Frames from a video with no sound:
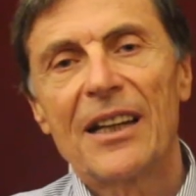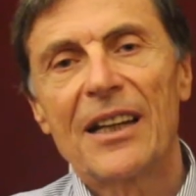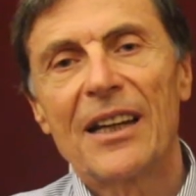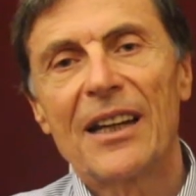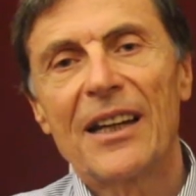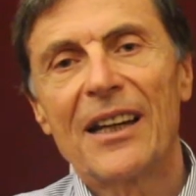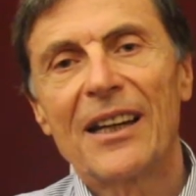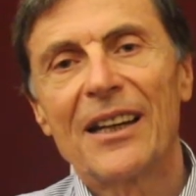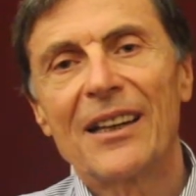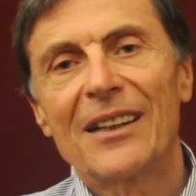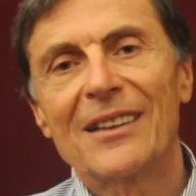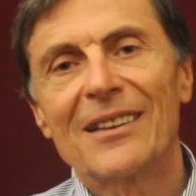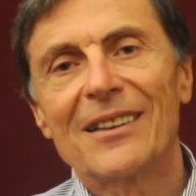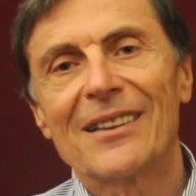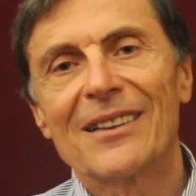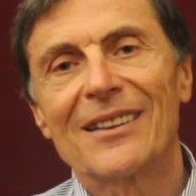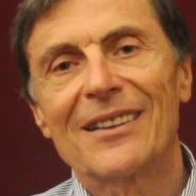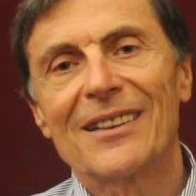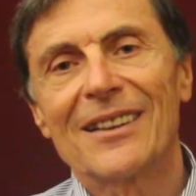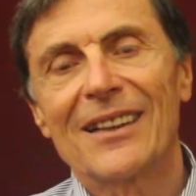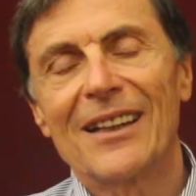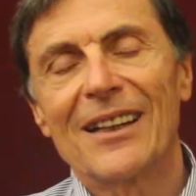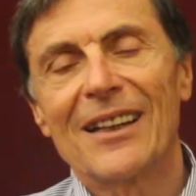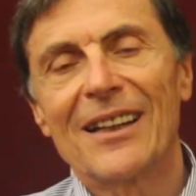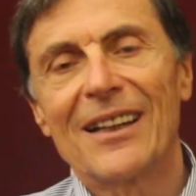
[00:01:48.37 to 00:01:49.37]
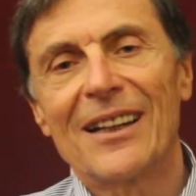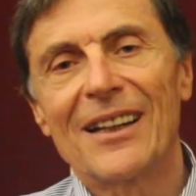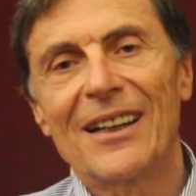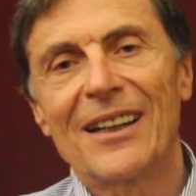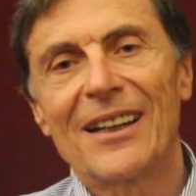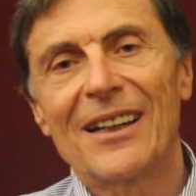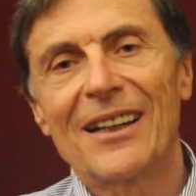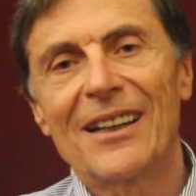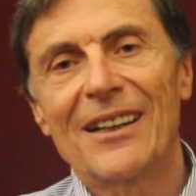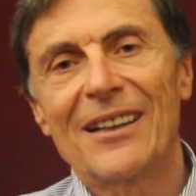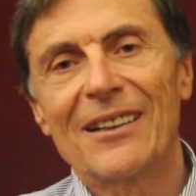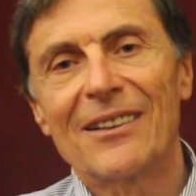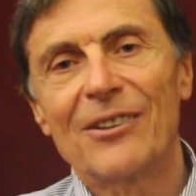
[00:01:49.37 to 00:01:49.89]
And
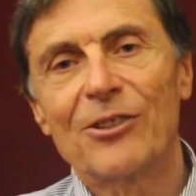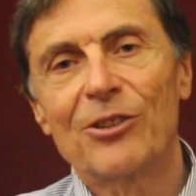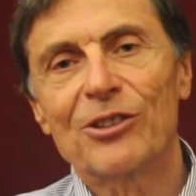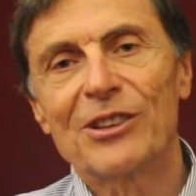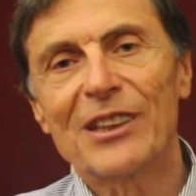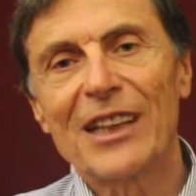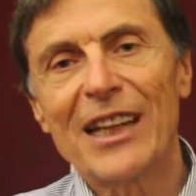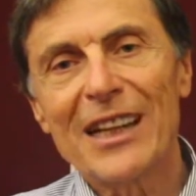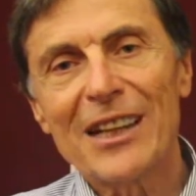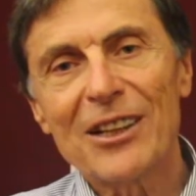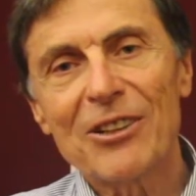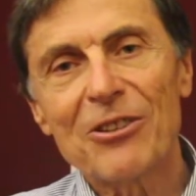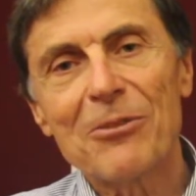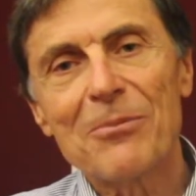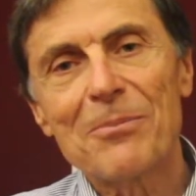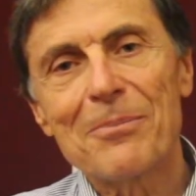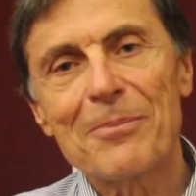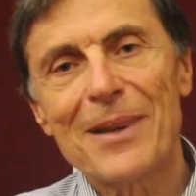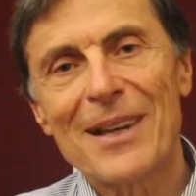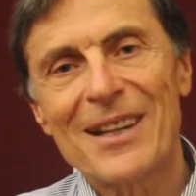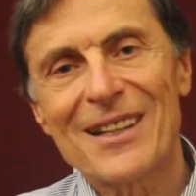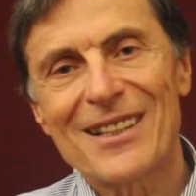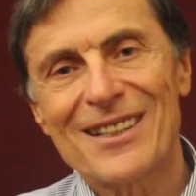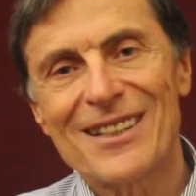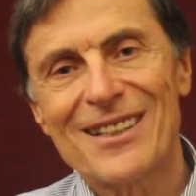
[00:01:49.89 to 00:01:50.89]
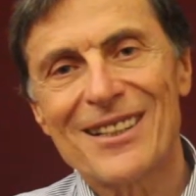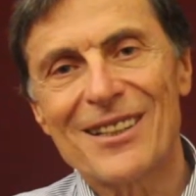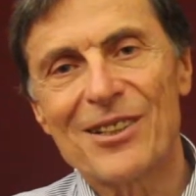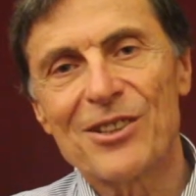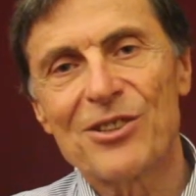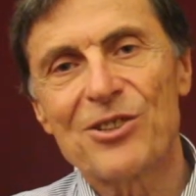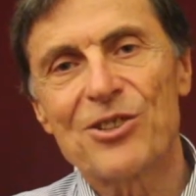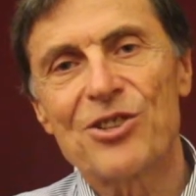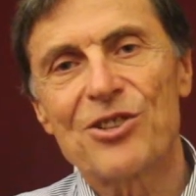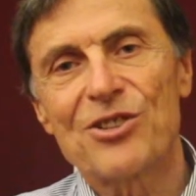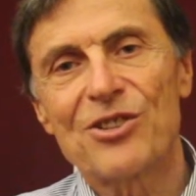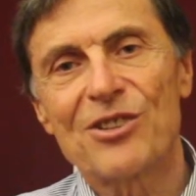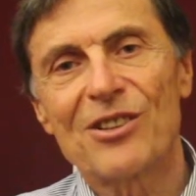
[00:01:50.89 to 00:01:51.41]
the take-home
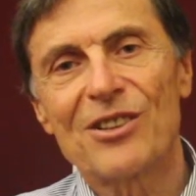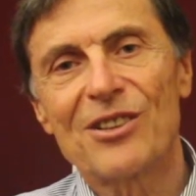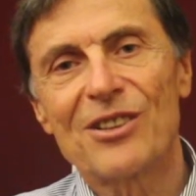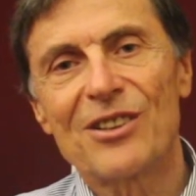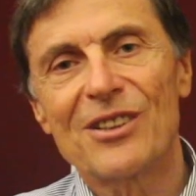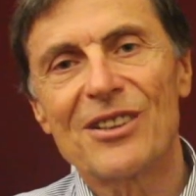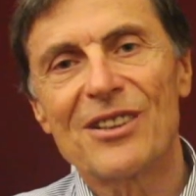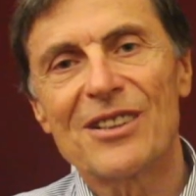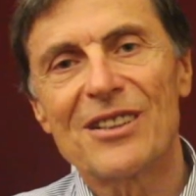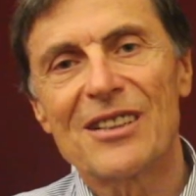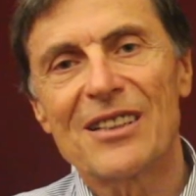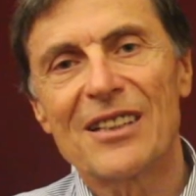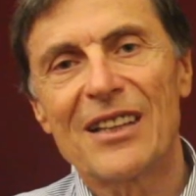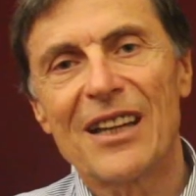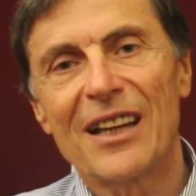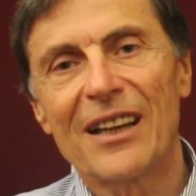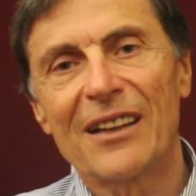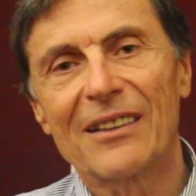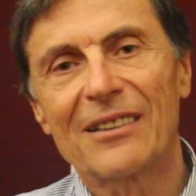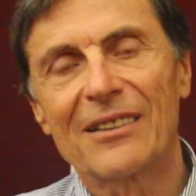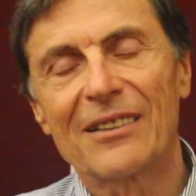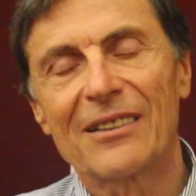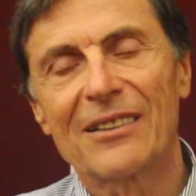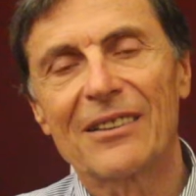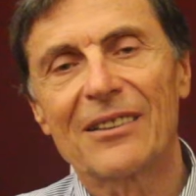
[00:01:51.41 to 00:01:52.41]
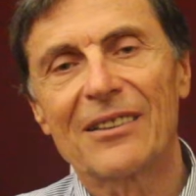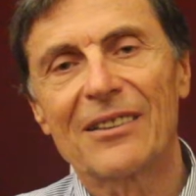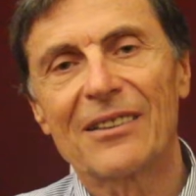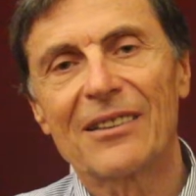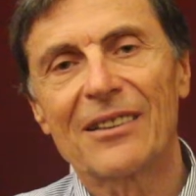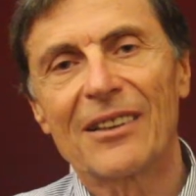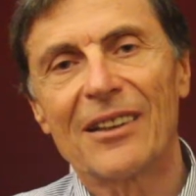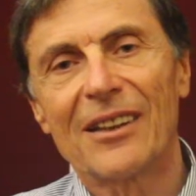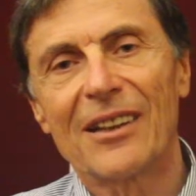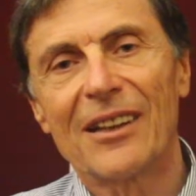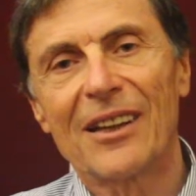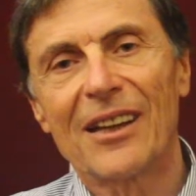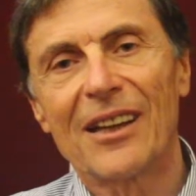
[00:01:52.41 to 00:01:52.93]
message is
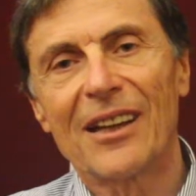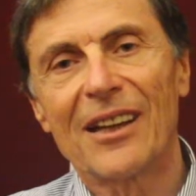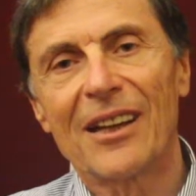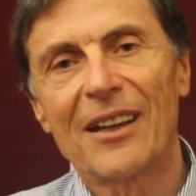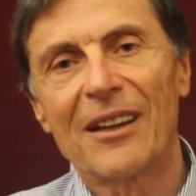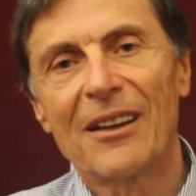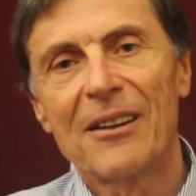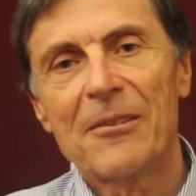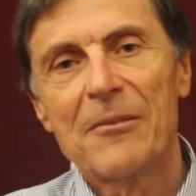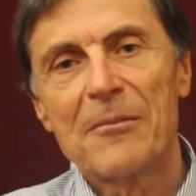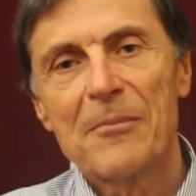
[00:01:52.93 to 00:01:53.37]
that